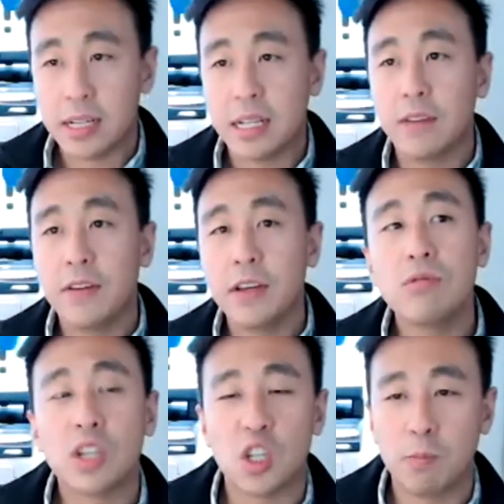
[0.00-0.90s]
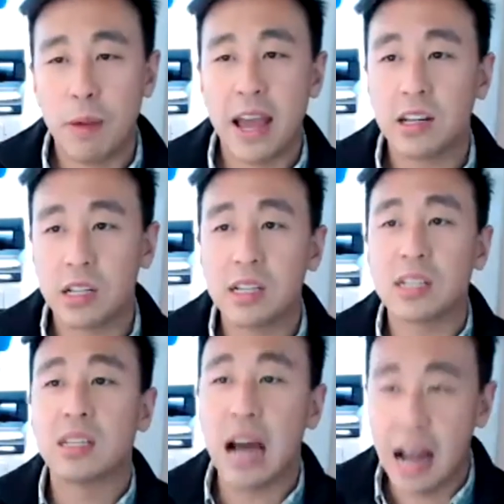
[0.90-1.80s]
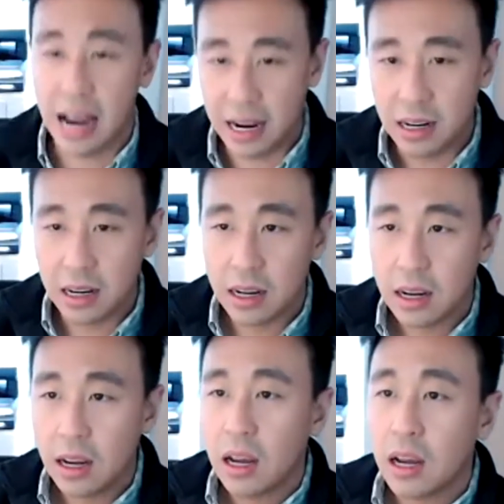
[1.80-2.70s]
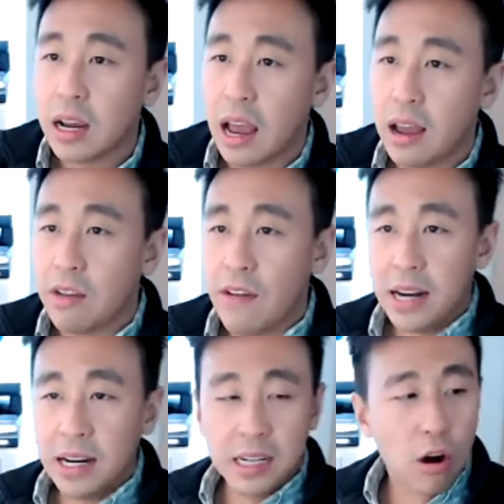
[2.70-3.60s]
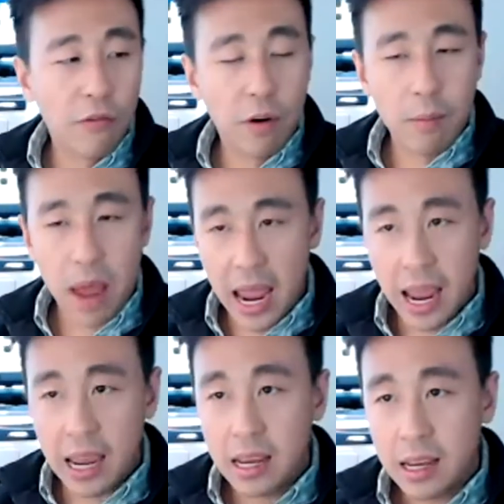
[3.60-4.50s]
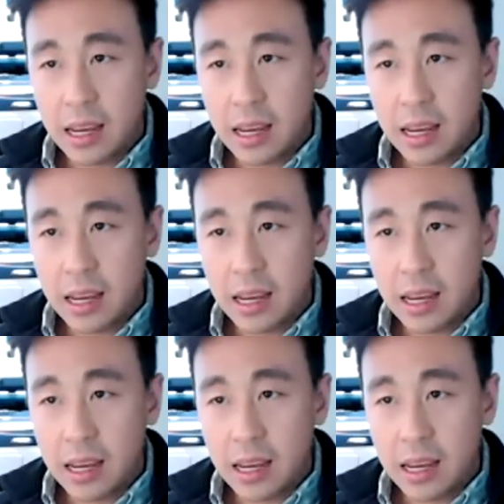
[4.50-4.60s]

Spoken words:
Giving you the space to decide, okay, if I need to go from A